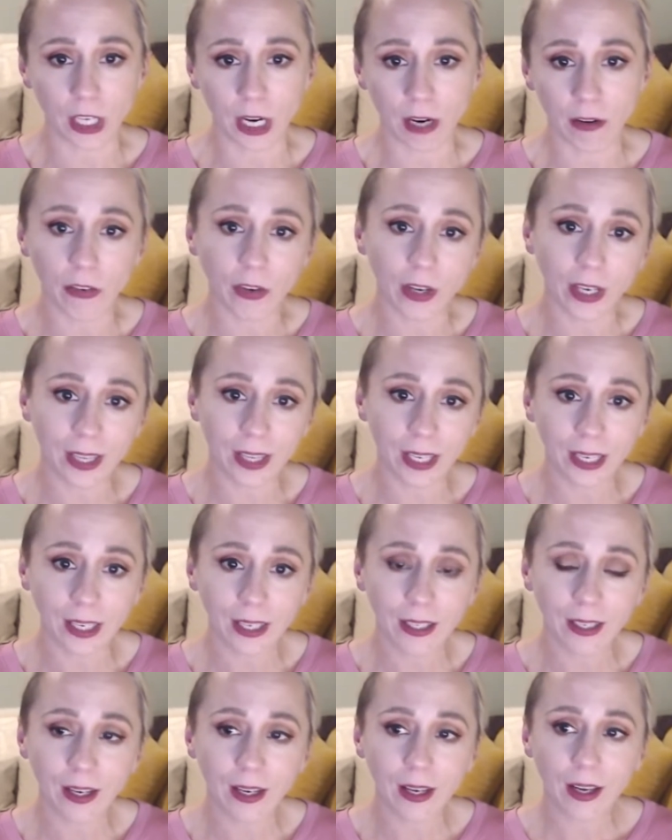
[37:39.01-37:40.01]

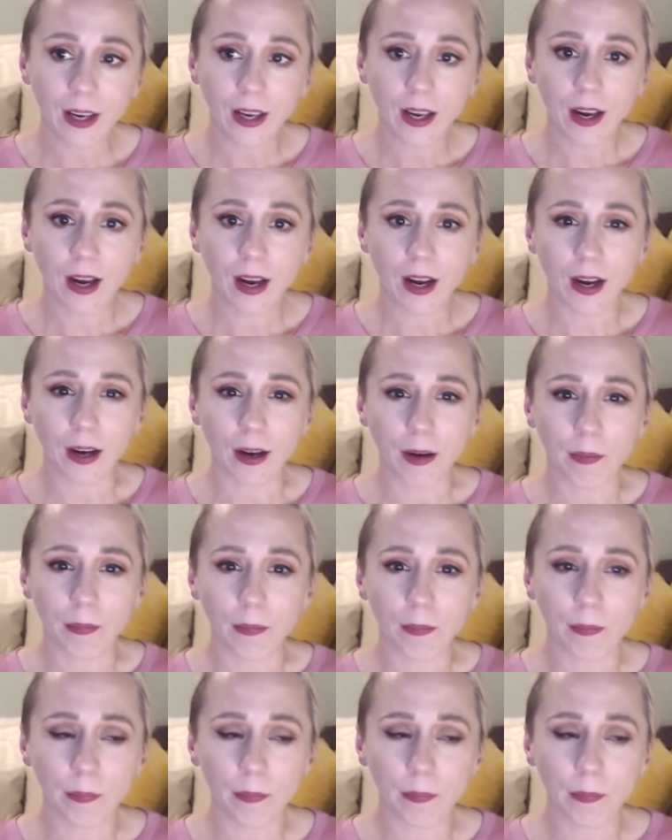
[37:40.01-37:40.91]
everything. I